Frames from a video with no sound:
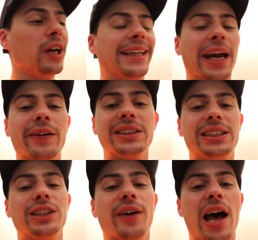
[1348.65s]
I guarantee
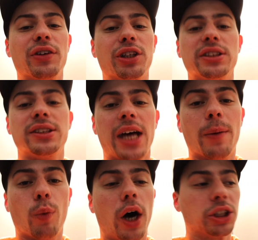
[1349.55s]
you'll have a good
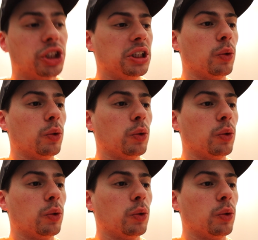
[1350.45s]
time watching it.